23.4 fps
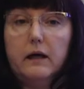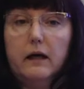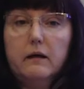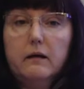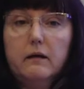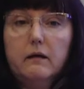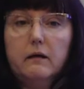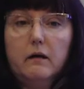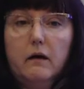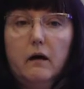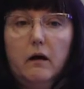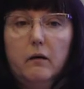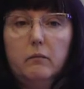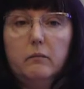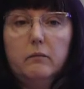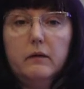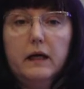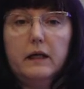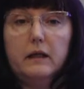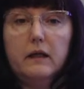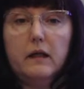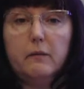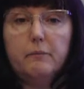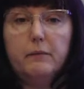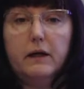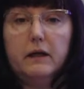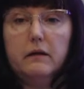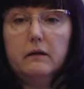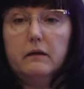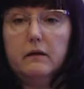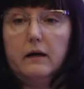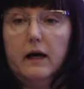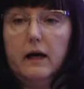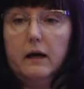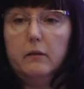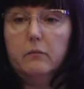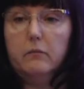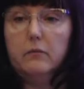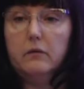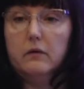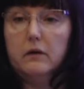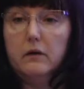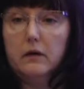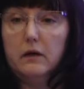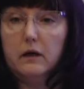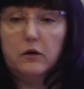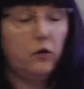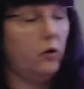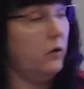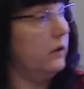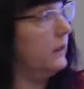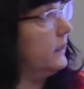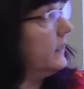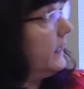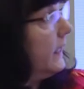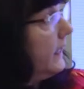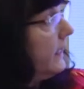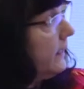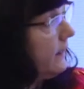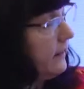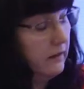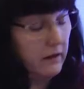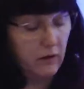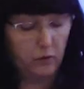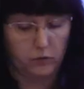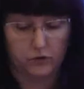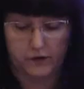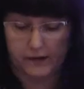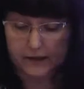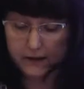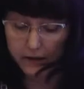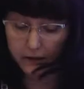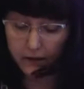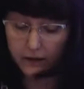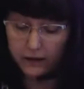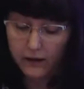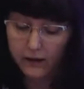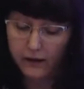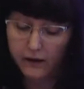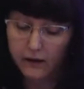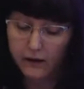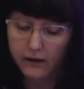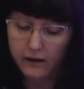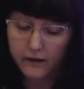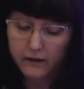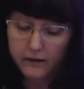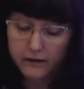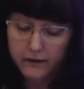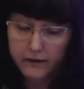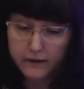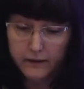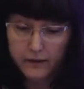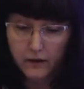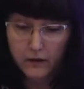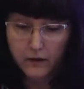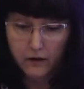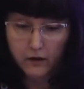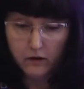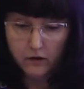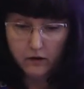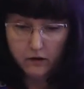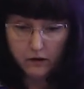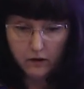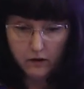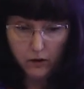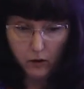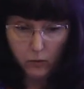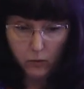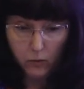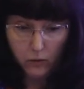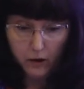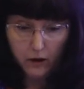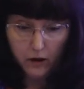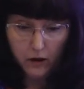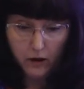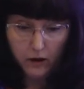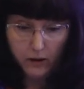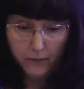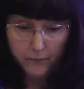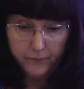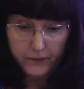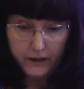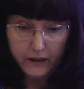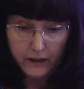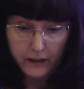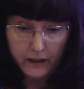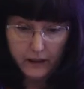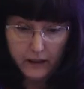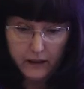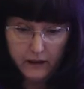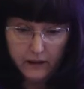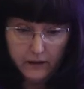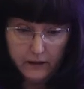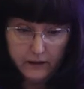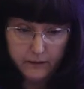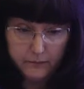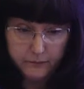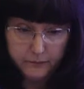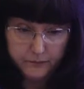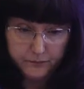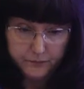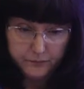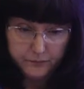can come and spend time and holidays in our city. So um, in uh,